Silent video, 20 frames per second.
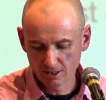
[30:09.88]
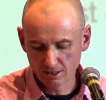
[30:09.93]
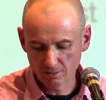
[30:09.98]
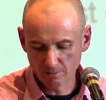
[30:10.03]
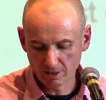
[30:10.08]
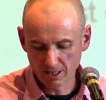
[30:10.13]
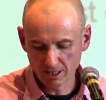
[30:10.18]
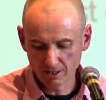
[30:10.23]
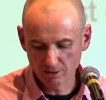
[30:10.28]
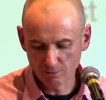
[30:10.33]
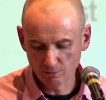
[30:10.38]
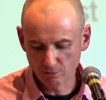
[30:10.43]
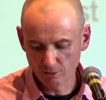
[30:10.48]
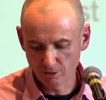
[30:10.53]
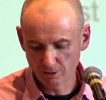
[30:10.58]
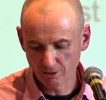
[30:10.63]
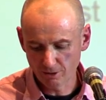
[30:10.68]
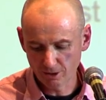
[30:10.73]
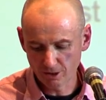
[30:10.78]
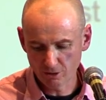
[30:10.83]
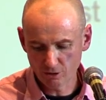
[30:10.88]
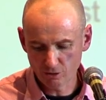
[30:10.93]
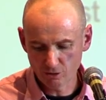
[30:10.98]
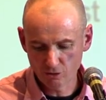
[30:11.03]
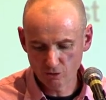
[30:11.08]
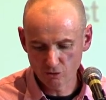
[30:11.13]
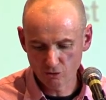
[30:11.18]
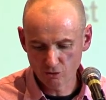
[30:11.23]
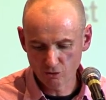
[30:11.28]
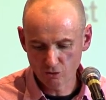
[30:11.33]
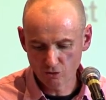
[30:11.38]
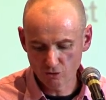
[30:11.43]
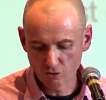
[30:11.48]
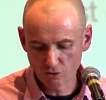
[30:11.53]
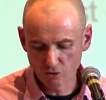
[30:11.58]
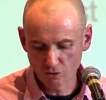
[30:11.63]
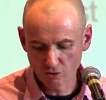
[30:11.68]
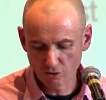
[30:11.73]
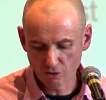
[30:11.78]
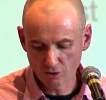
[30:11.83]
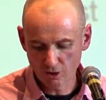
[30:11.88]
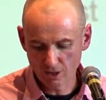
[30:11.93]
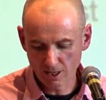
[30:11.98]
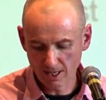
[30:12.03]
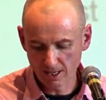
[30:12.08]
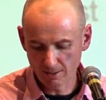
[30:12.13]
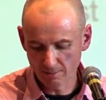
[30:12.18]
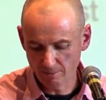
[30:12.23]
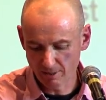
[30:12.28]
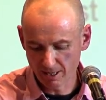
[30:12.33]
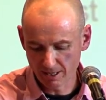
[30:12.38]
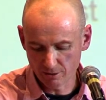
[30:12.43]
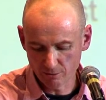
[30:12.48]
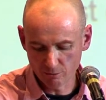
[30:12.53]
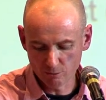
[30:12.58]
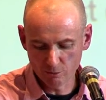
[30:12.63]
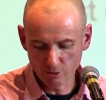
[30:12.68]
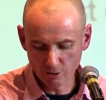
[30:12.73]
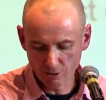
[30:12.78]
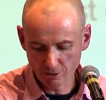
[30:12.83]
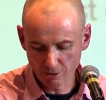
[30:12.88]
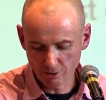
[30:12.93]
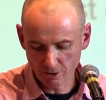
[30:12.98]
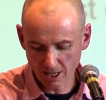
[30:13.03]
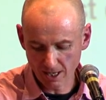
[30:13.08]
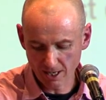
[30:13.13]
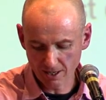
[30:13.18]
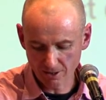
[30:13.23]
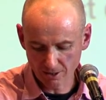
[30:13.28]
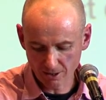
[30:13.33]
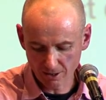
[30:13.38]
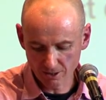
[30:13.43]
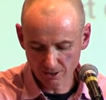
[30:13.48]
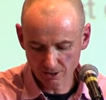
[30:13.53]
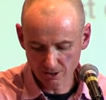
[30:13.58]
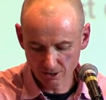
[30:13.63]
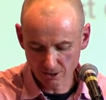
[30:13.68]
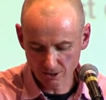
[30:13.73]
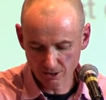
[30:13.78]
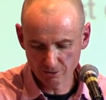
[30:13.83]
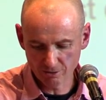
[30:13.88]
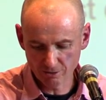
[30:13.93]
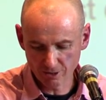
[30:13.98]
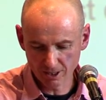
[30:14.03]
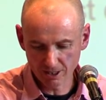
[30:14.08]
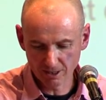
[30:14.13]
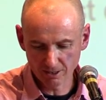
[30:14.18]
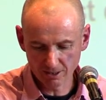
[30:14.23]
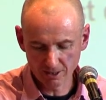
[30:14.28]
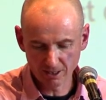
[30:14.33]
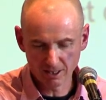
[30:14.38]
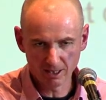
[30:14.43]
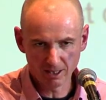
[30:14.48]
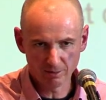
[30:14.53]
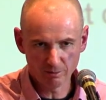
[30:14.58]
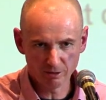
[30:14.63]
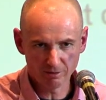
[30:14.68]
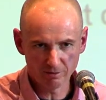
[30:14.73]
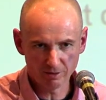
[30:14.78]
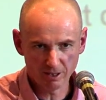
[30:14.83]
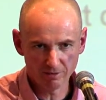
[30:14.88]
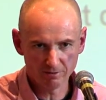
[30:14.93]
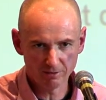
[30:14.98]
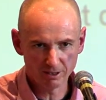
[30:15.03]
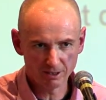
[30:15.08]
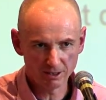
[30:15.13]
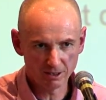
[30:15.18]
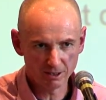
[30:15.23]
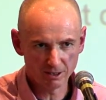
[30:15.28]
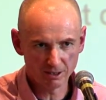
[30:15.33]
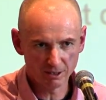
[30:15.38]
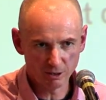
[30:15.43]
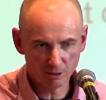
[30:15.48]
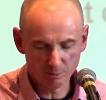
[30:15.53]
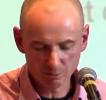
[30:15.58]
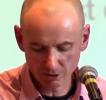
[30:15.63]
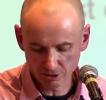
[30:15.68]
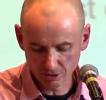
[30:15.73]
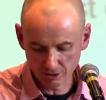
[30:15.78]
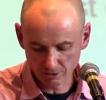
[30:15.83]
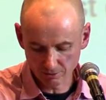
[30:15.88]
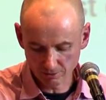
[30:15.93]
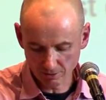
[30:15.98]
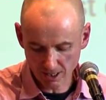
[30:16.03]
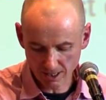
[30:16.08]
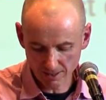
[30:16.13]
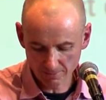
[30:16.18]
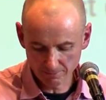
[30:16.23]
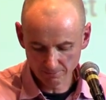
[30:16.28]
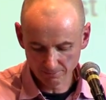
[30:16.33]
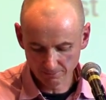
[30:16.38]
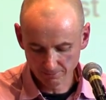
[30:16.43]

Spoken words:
make it worth it. Make it worth considering collaborative governance as an option, right?